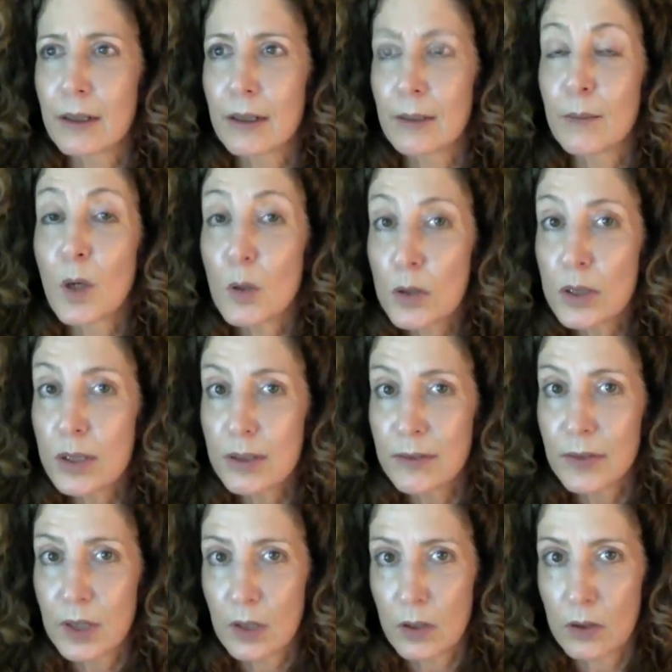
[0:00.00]
the most
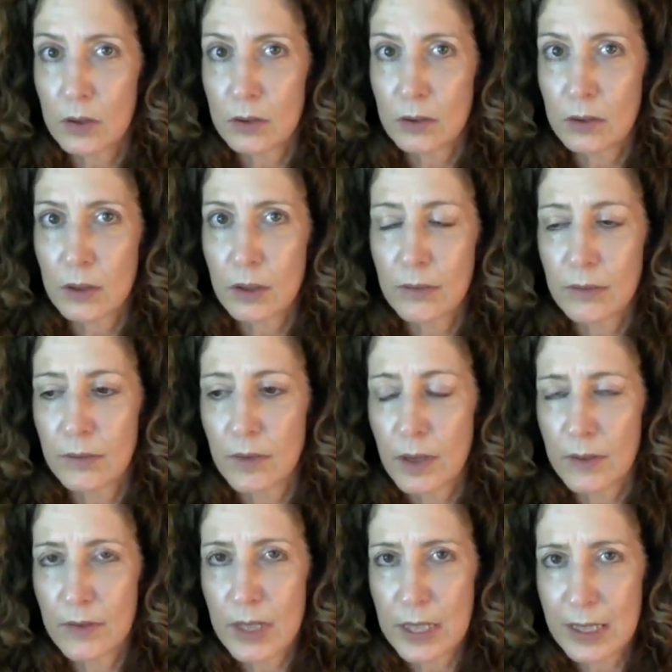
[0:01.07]
difficult of,
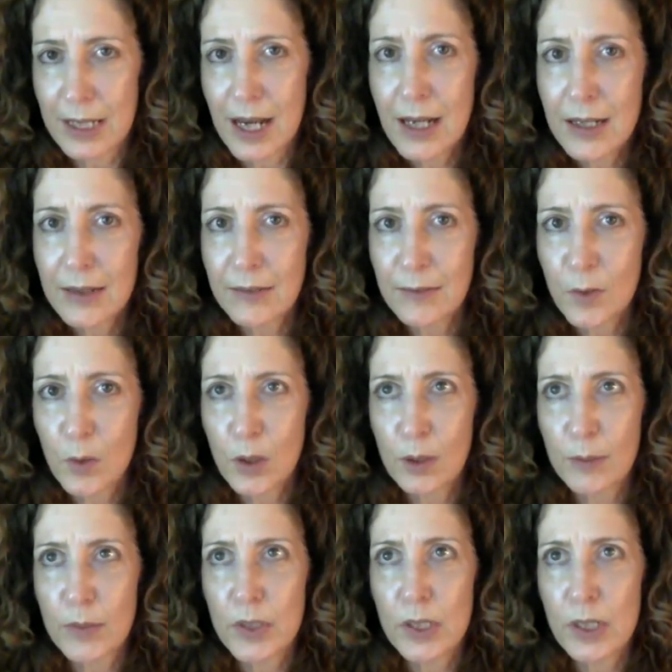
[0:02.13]
of the sonnet forms.